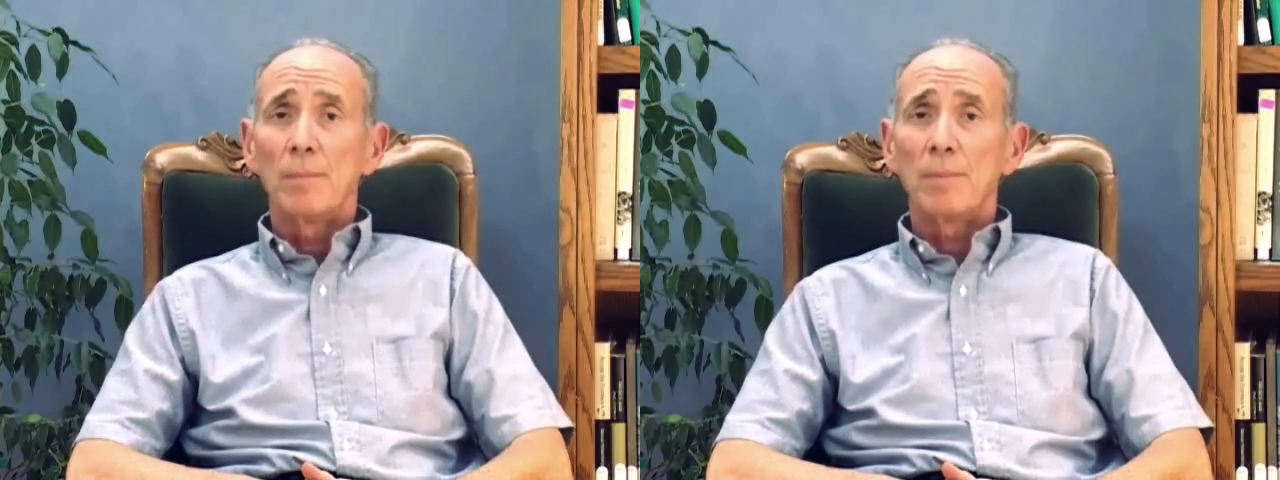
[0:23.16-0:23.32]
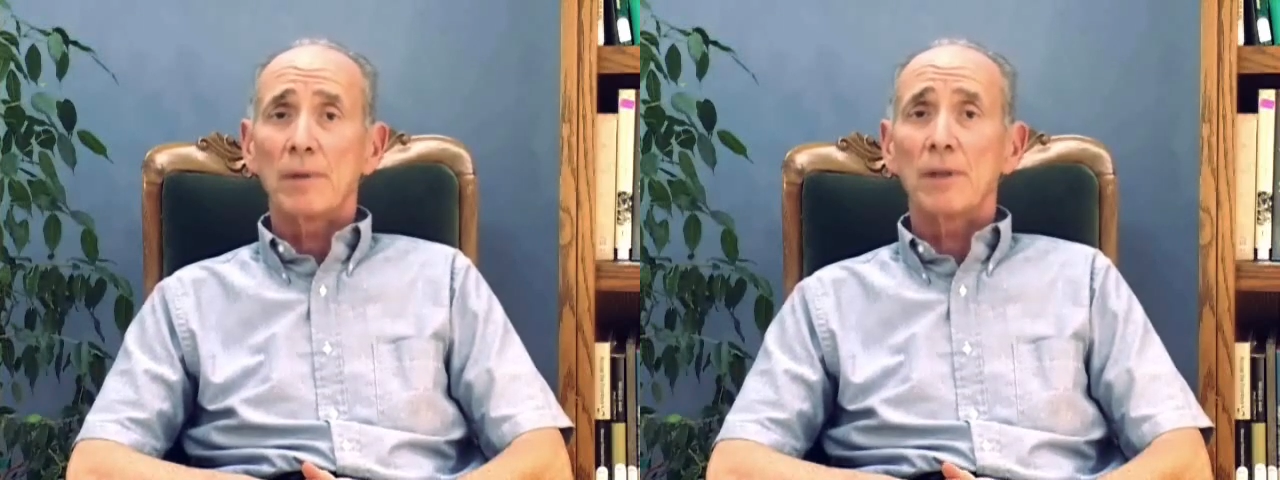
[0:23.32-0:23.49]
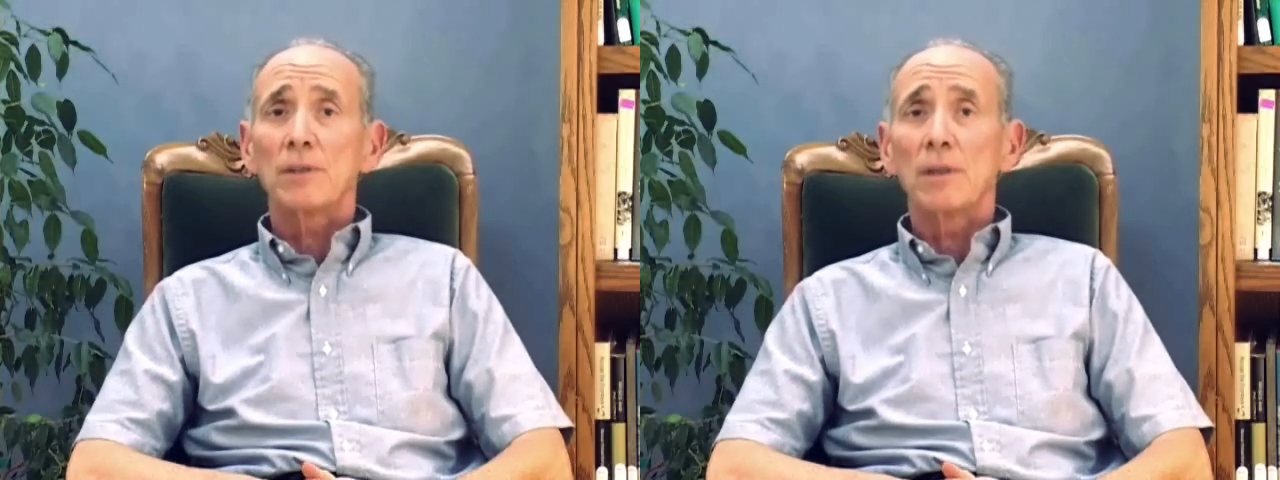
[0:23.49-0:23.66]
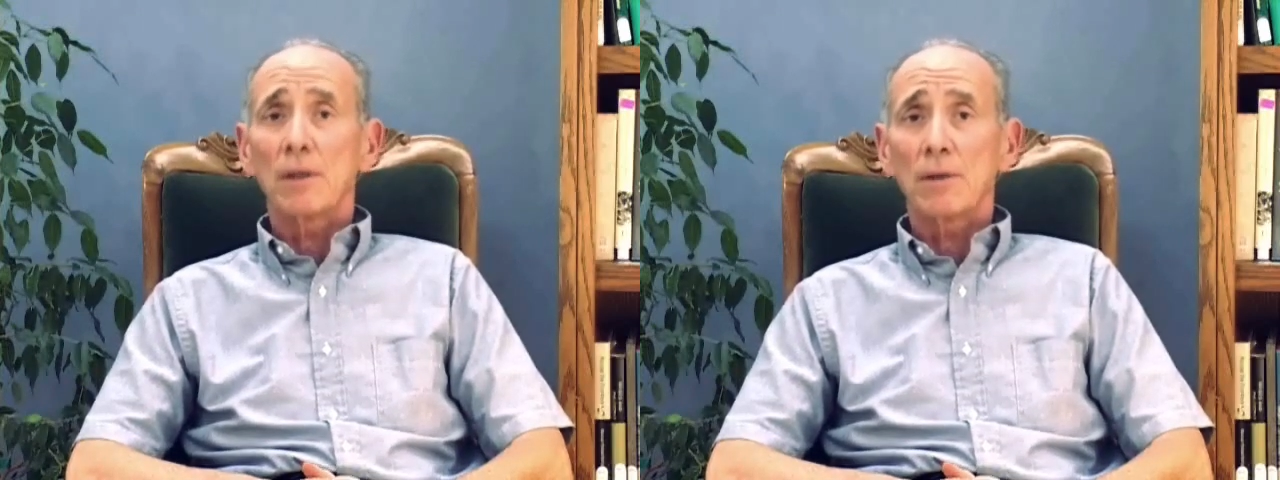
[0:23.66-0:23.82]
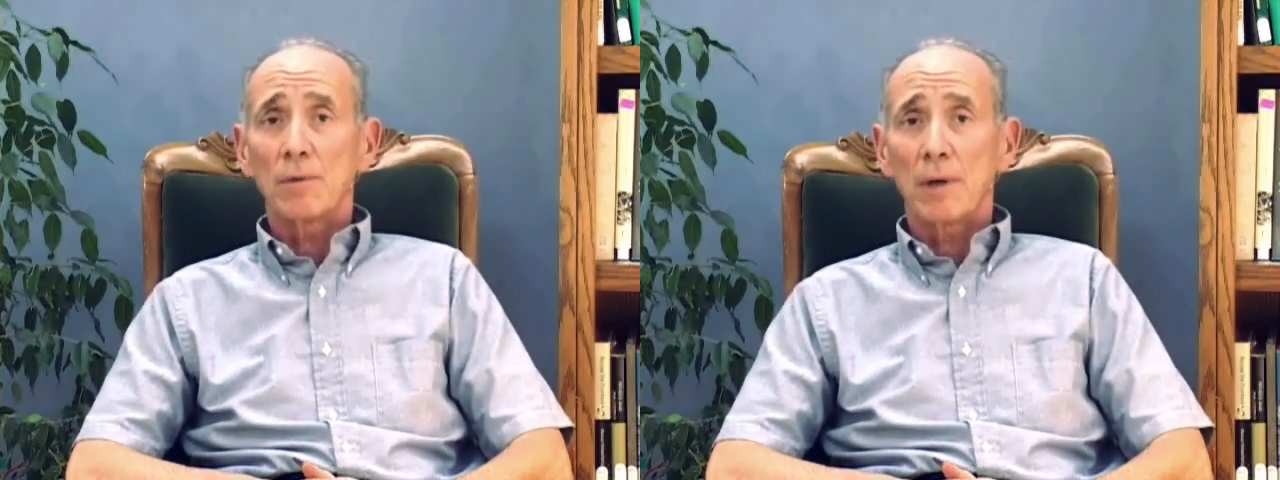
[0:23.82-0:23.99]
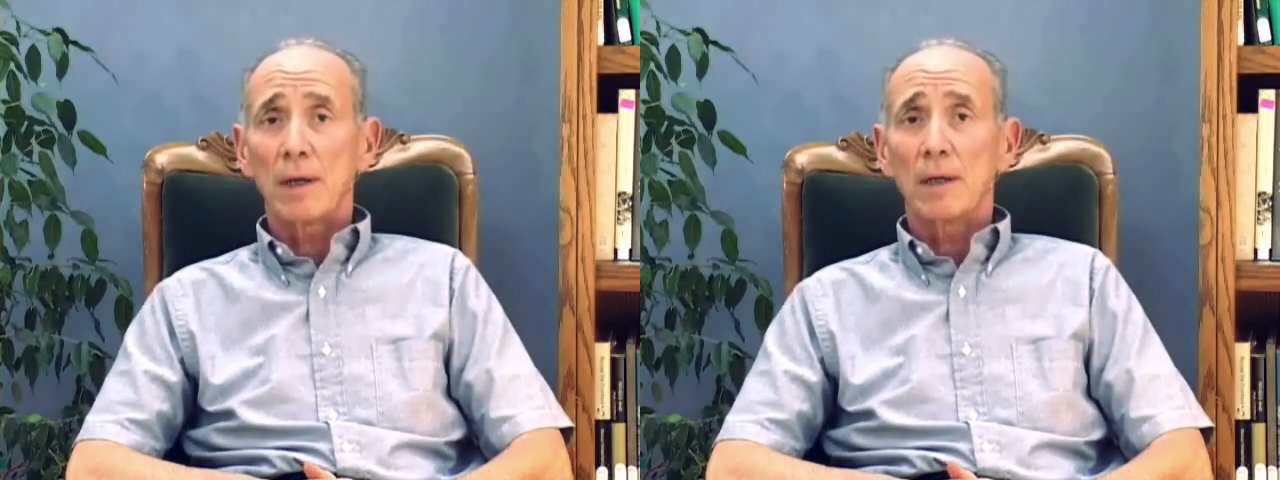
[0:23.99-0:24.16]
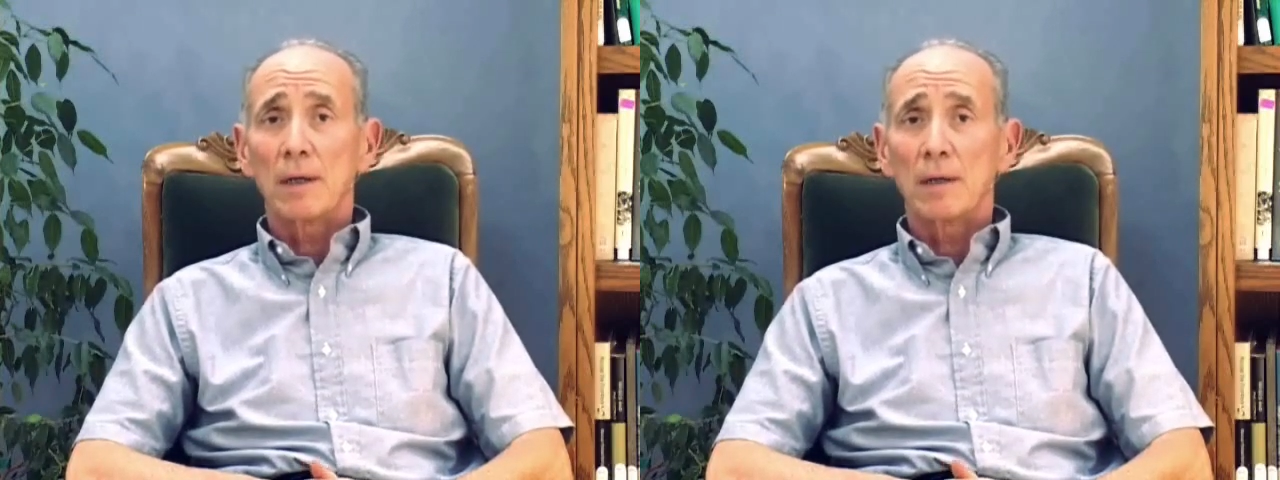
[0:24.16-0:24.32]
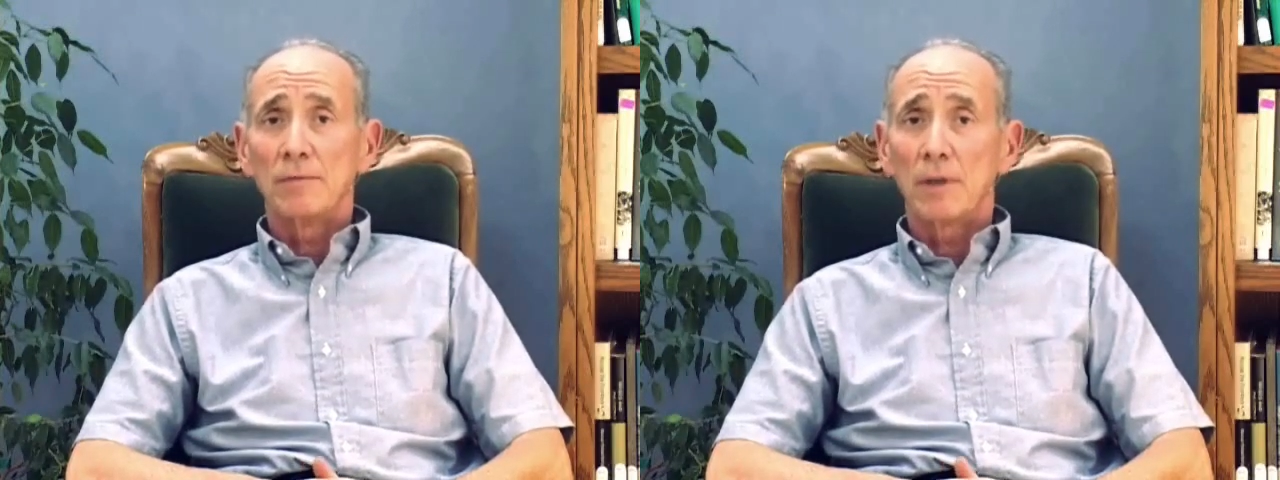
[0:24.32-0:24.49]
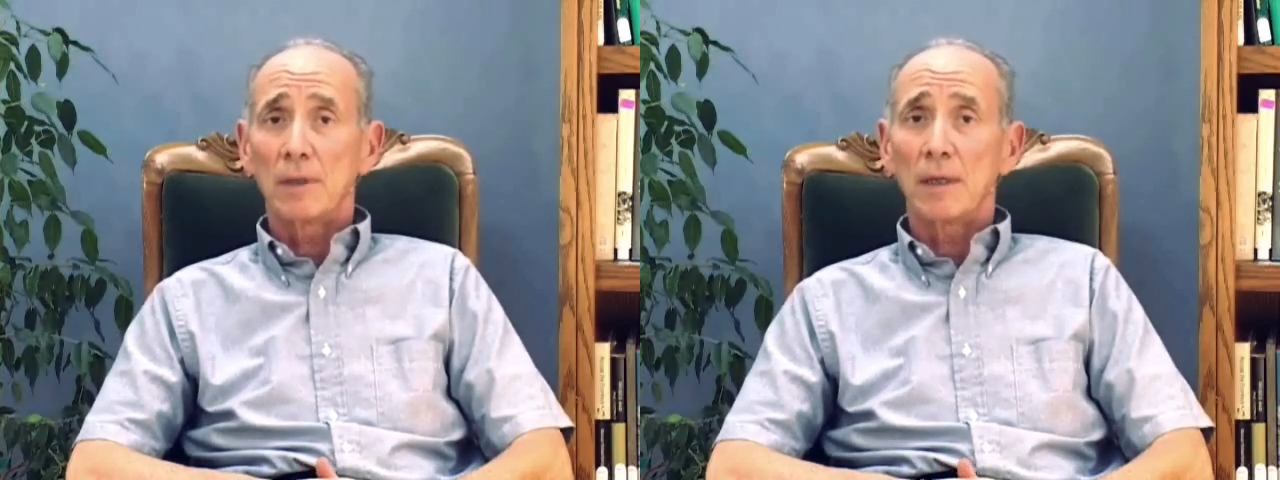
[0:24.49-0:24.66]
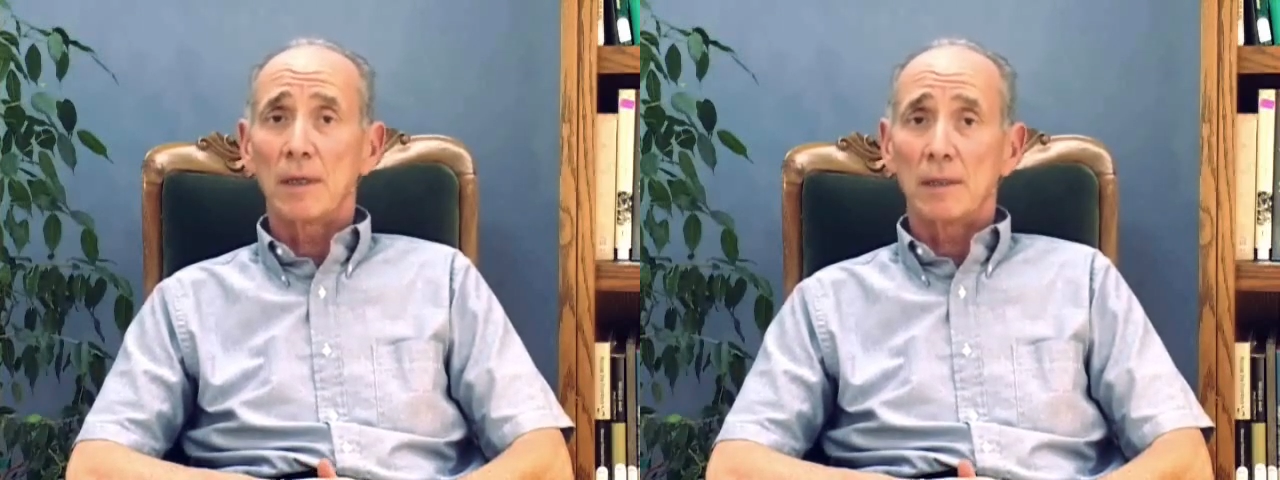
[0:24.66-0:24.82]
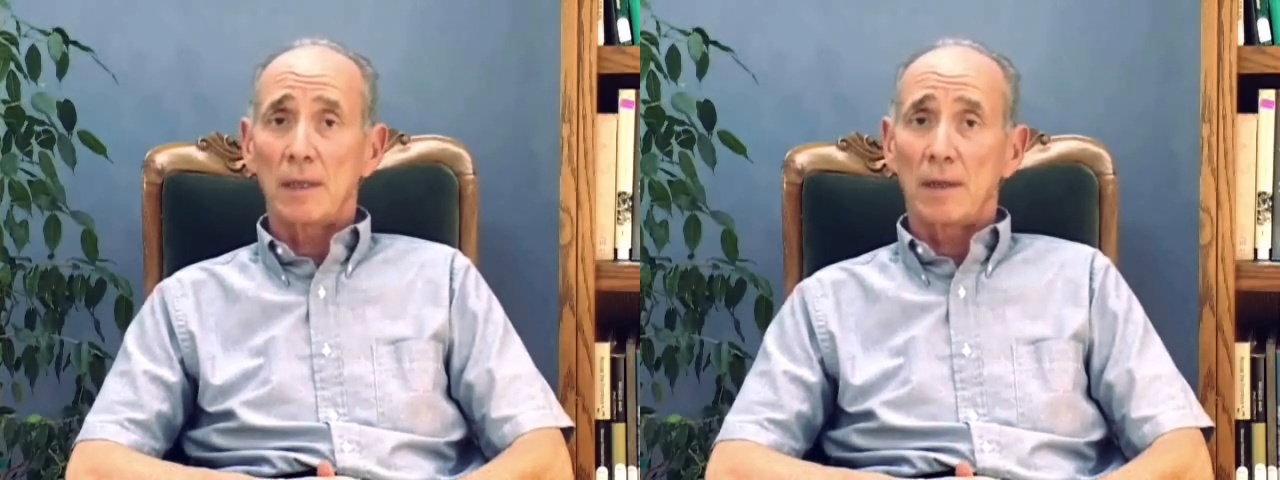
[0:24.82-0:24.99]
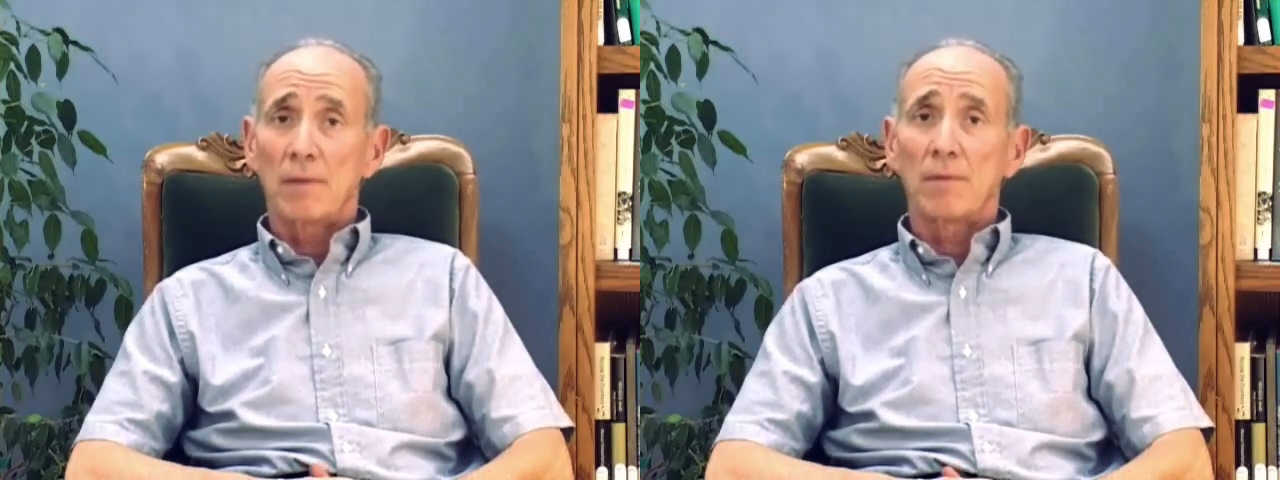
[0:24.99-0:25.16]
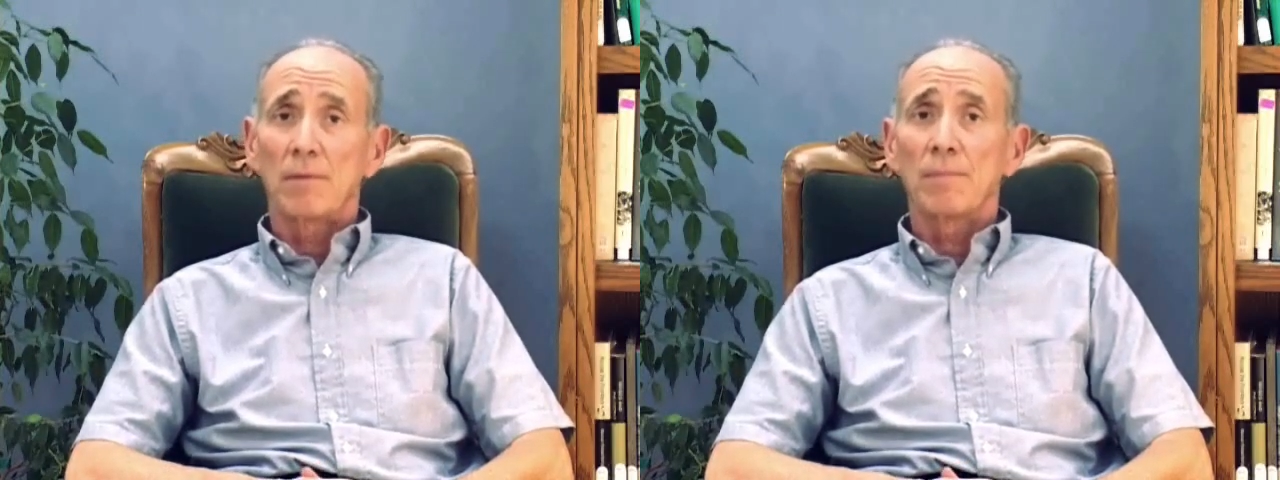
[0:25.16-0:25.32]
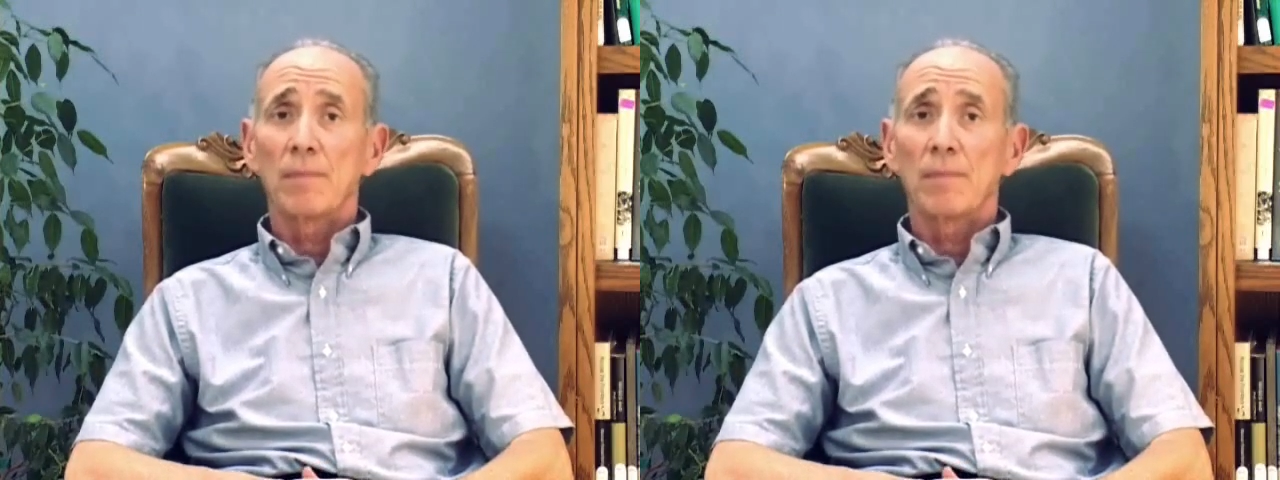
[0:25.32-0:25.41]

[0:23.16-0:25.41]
But there's another way of looking at death.